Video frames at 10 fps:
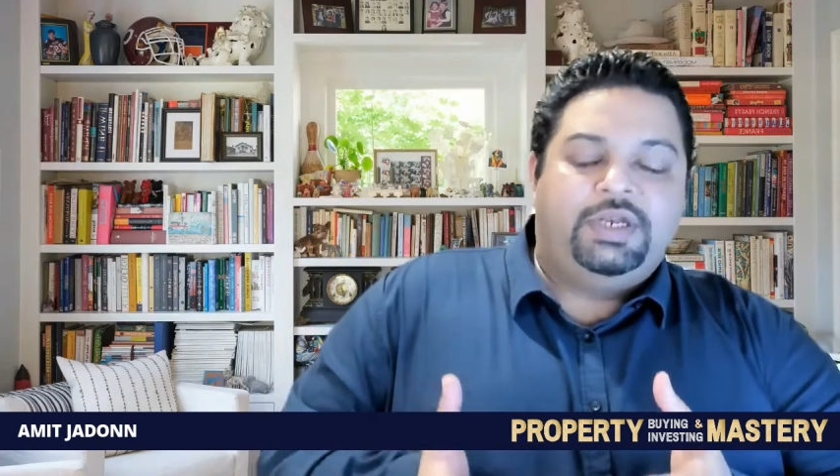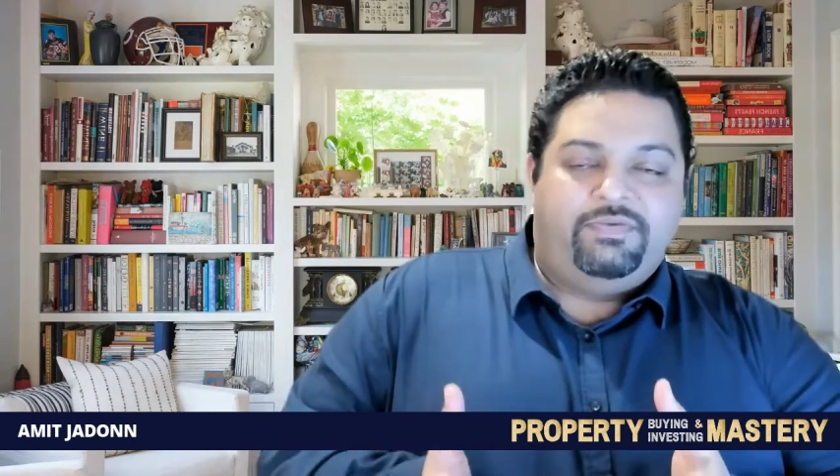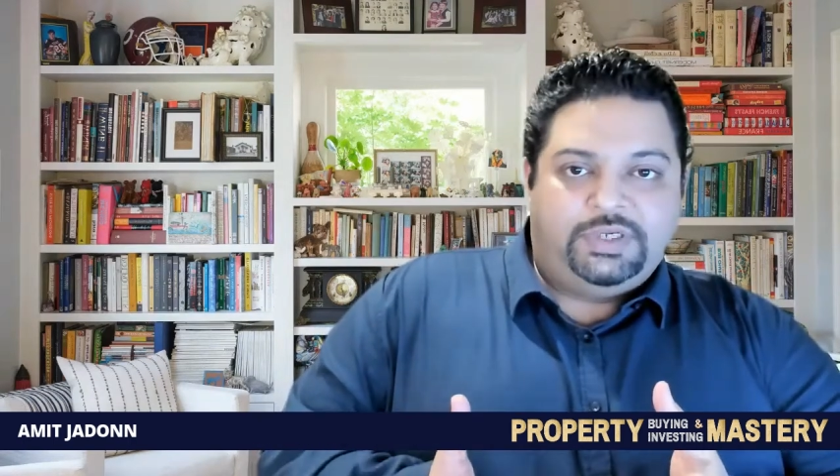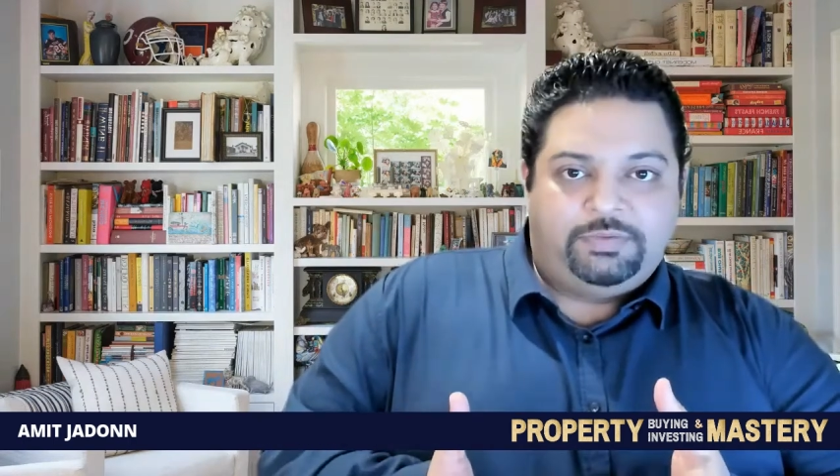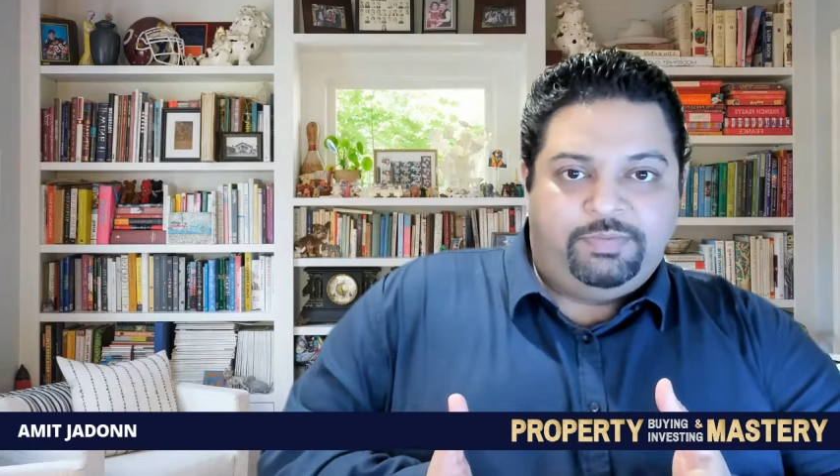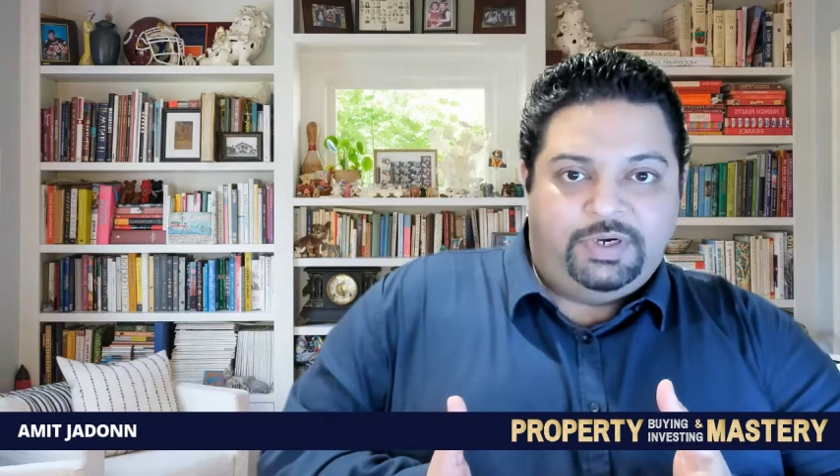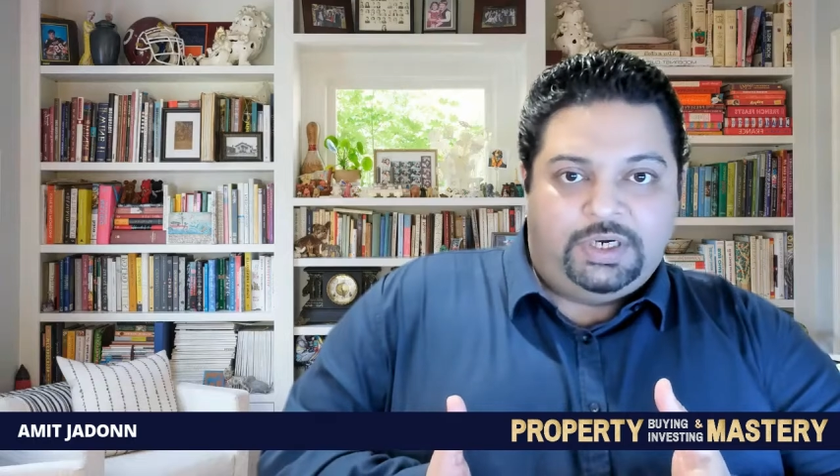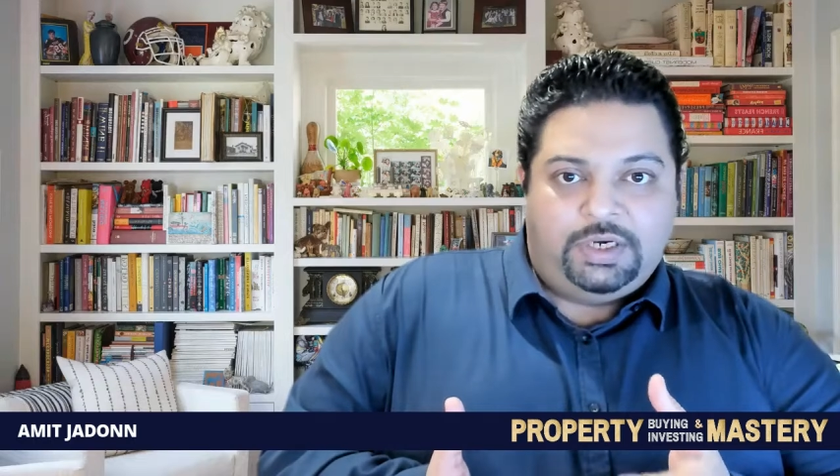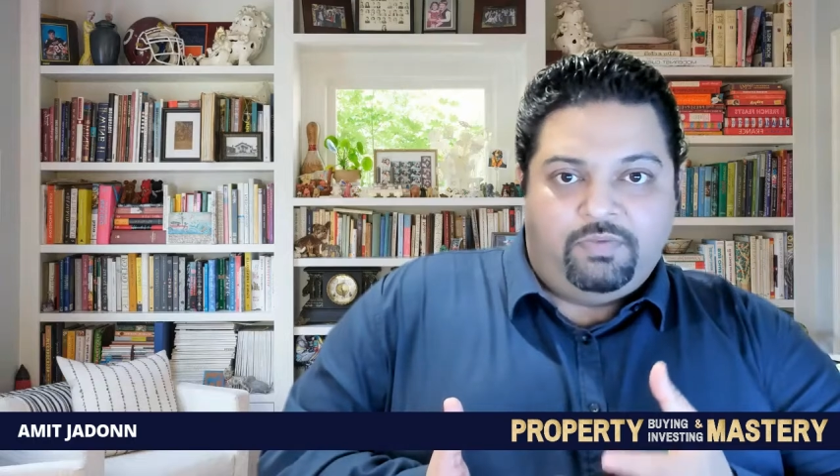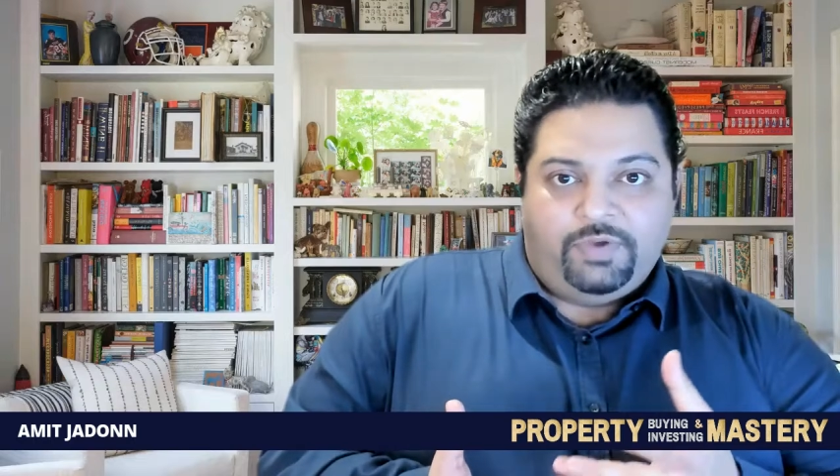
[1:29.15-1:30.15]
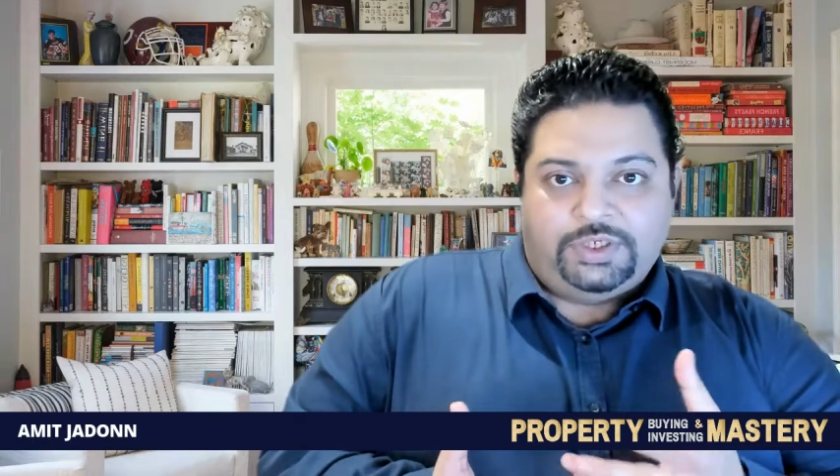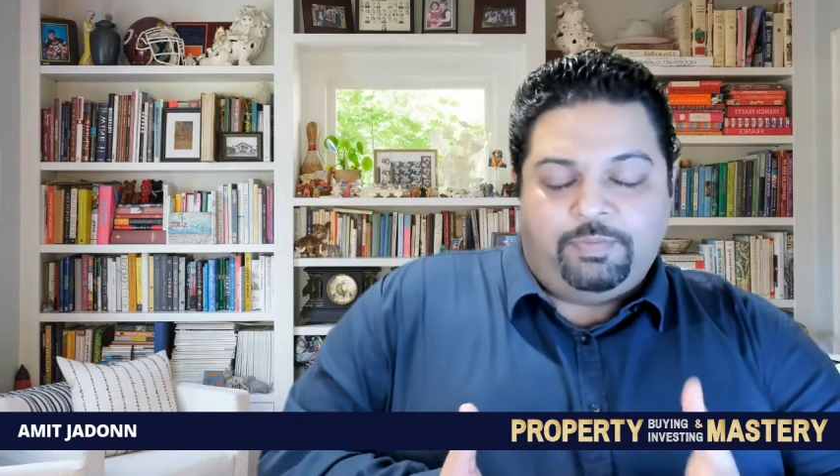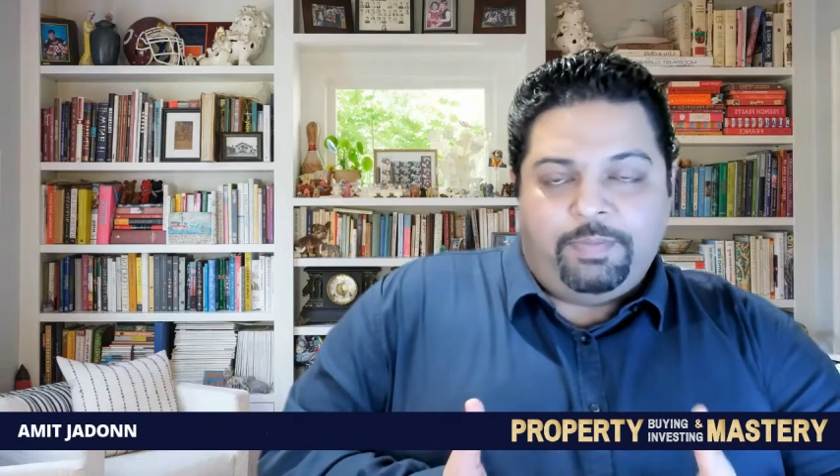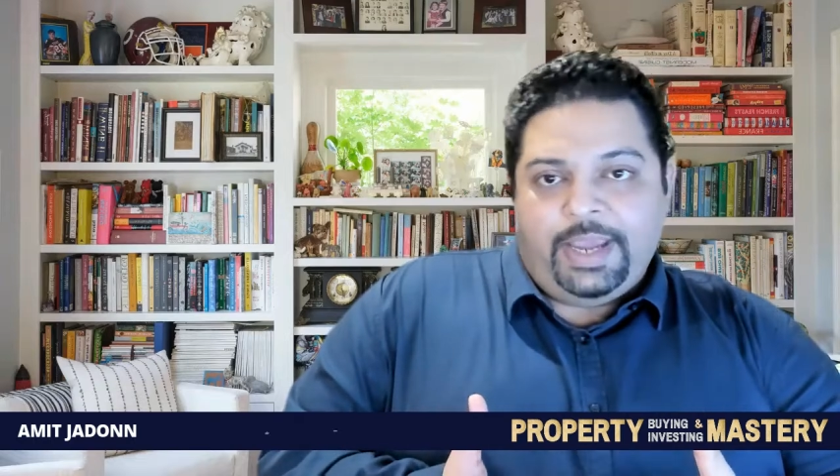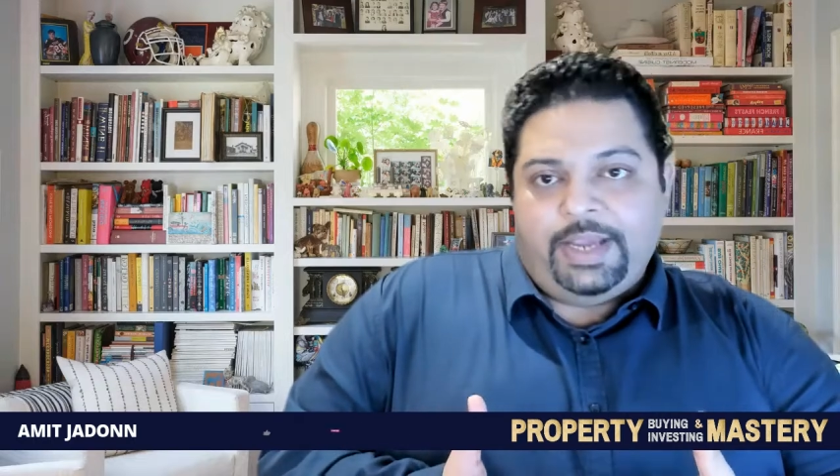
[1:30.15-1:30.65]
investment
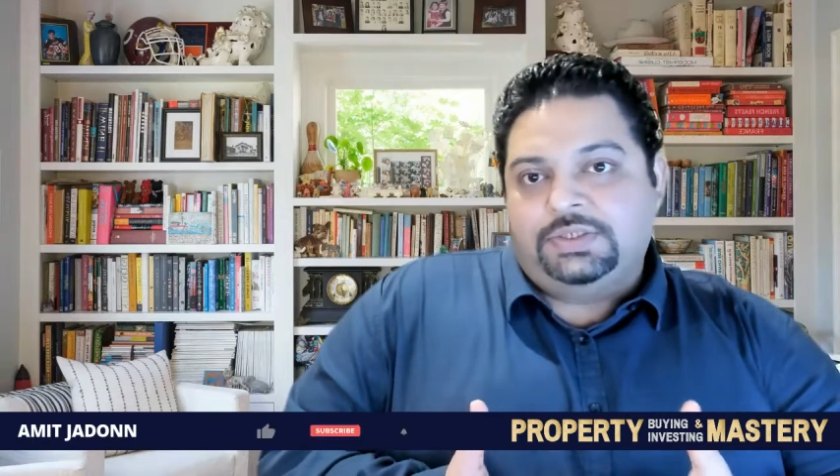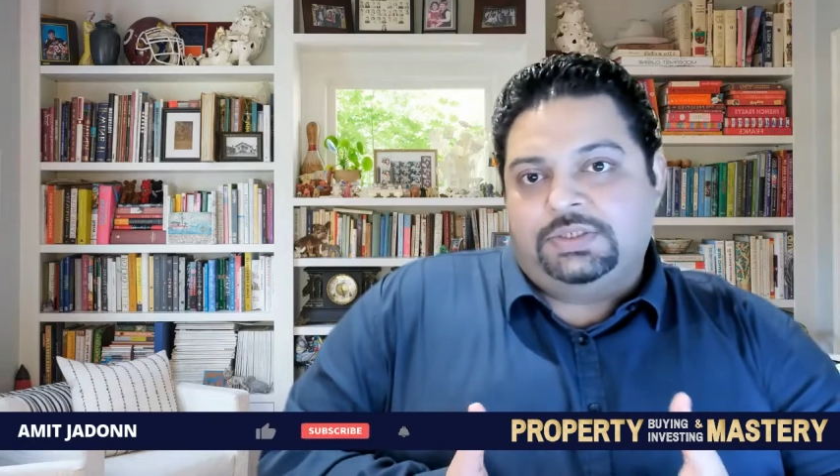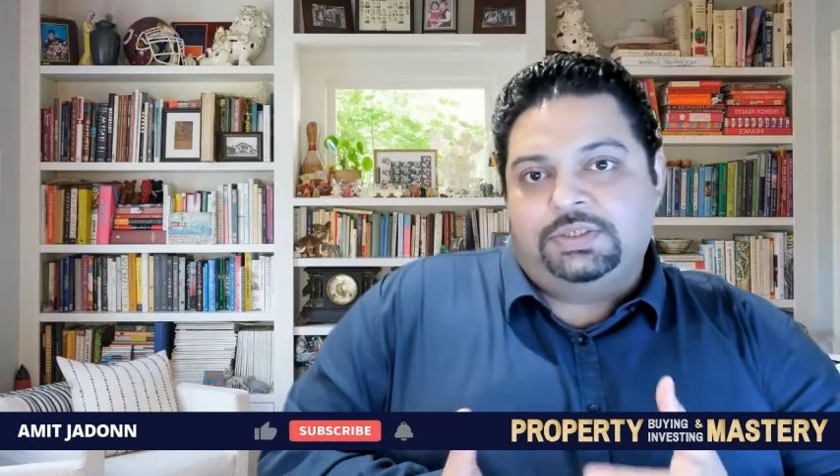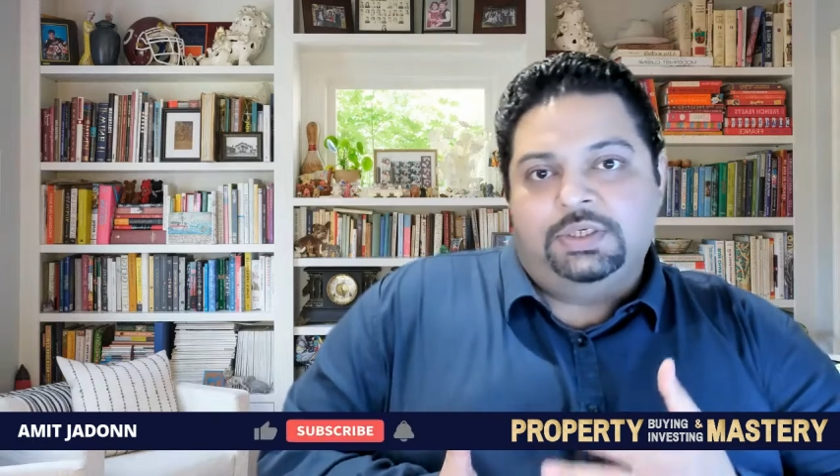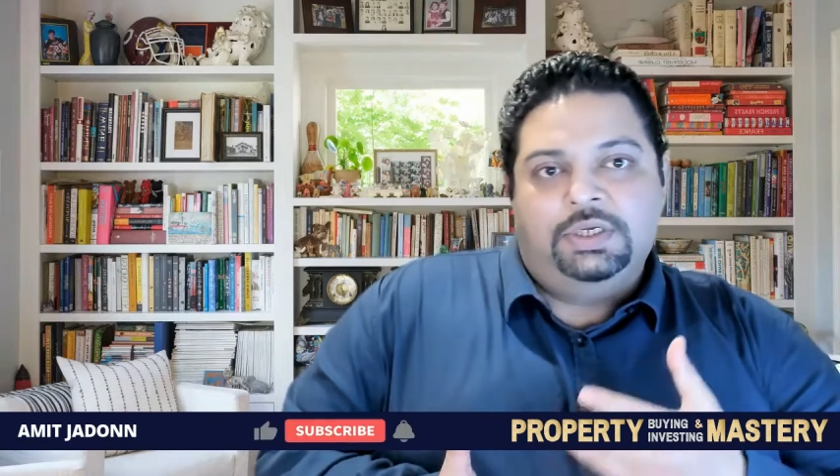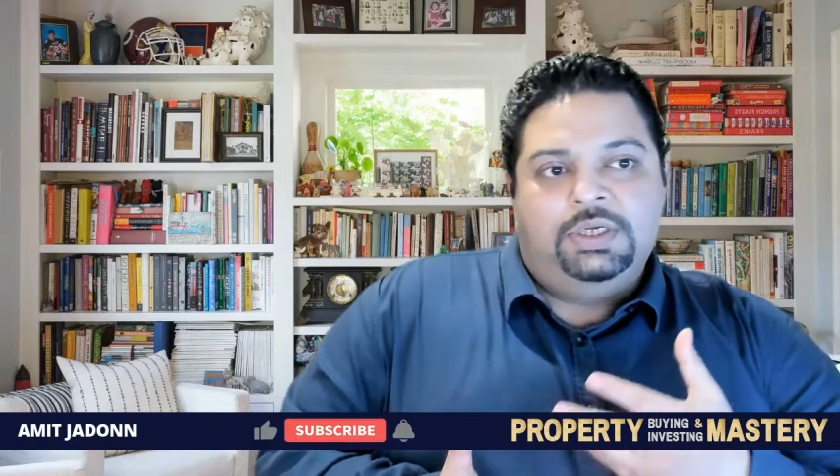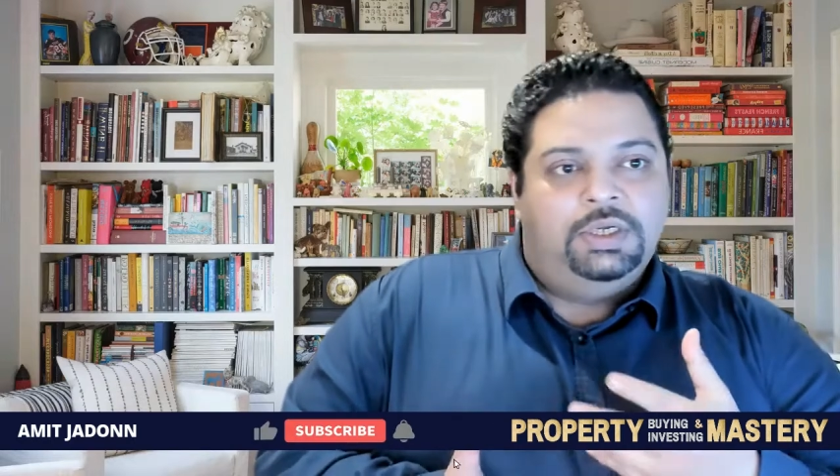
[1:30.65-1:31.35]
which makes